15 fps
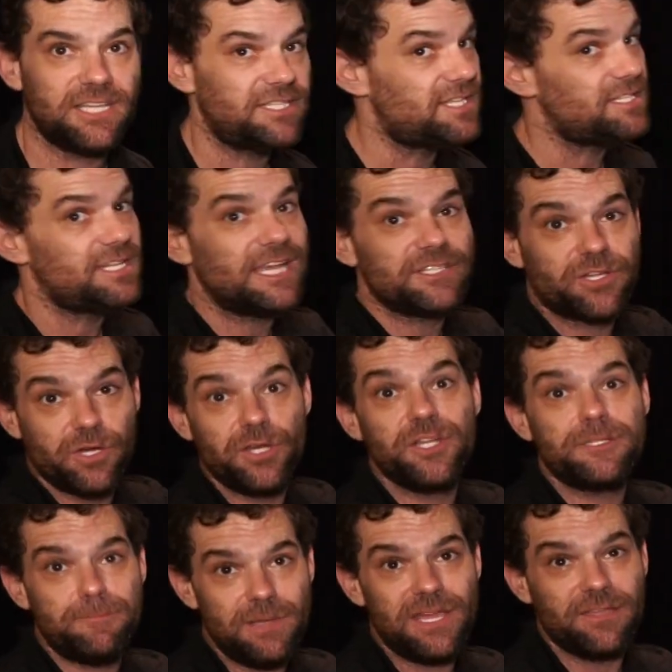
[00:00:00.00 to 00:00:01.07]
This is as good
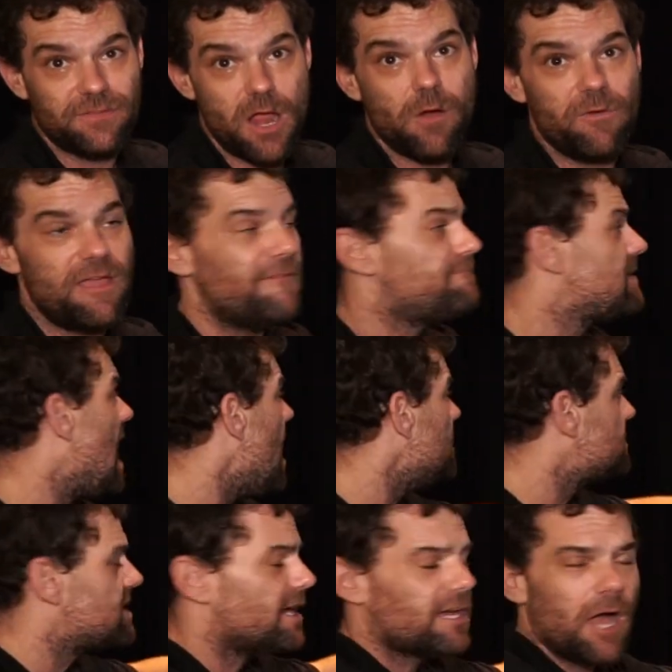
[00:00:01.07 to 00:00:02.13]
as being there. We have
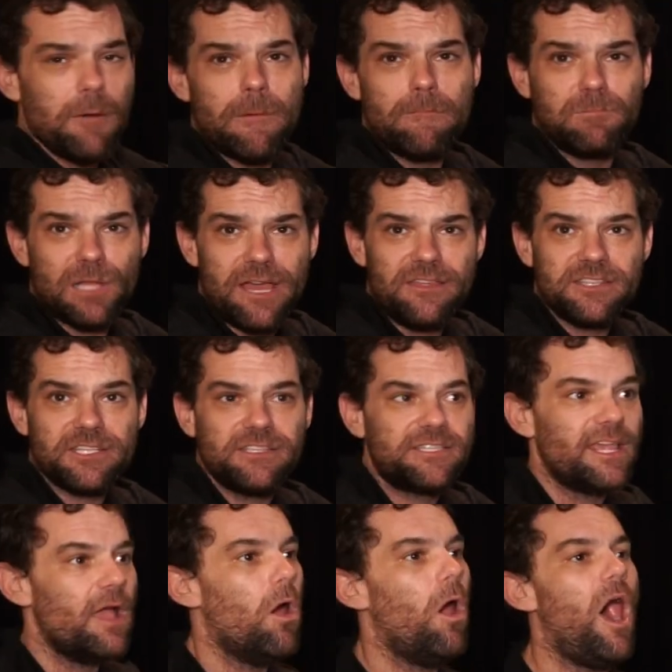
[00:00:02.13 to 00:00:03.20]
guys that come and play this and
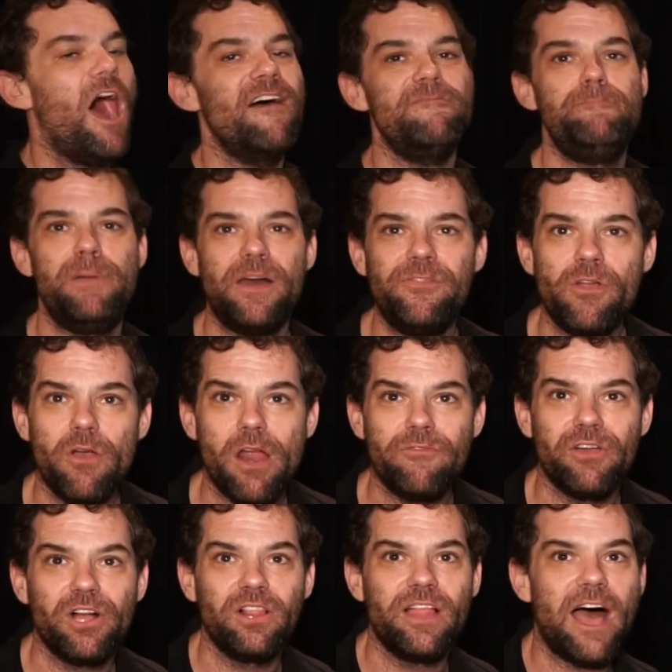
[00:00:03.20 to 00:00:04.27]
say, I've been there in
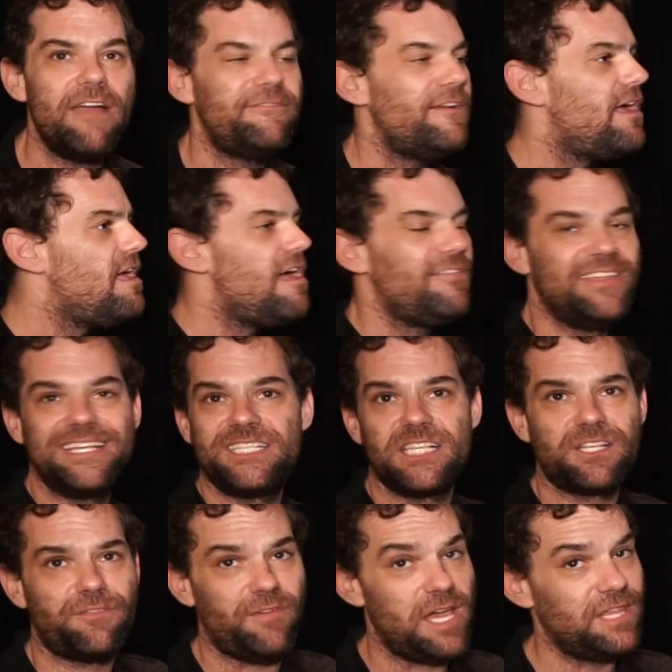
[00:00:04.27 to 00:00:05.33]
real life, this
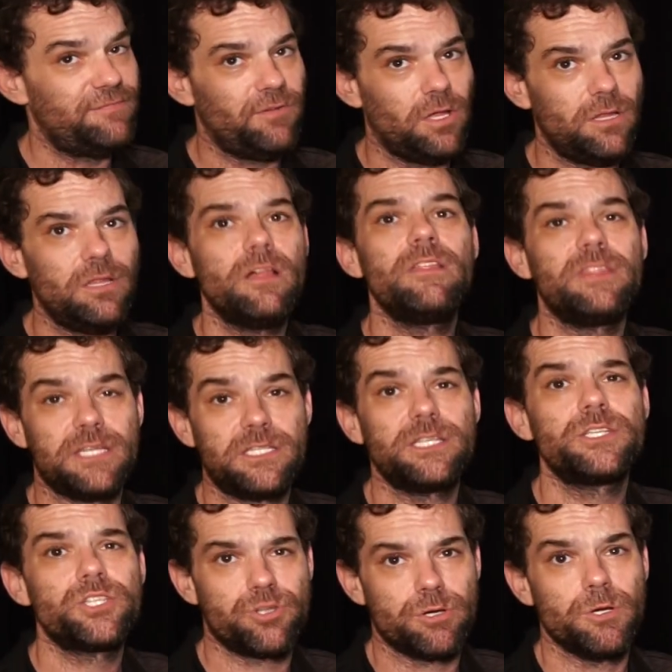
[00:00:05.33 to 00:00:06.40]
is faithful, this
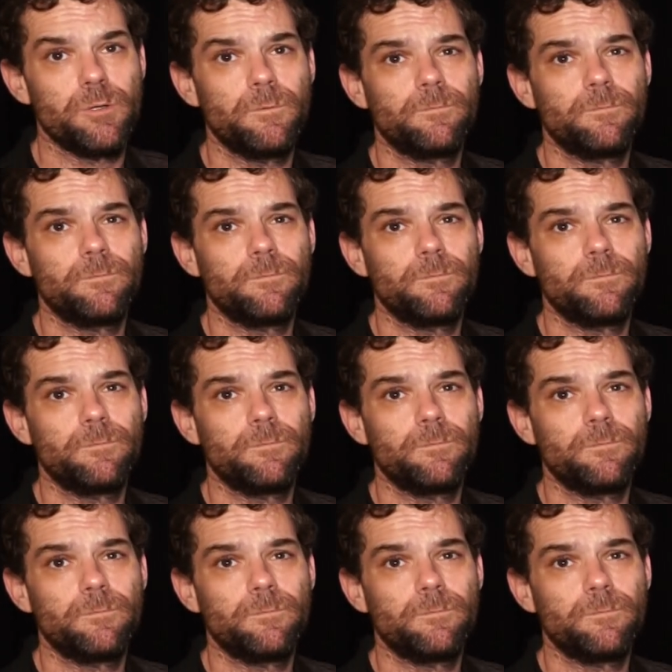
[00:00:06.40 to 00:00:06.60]
is true.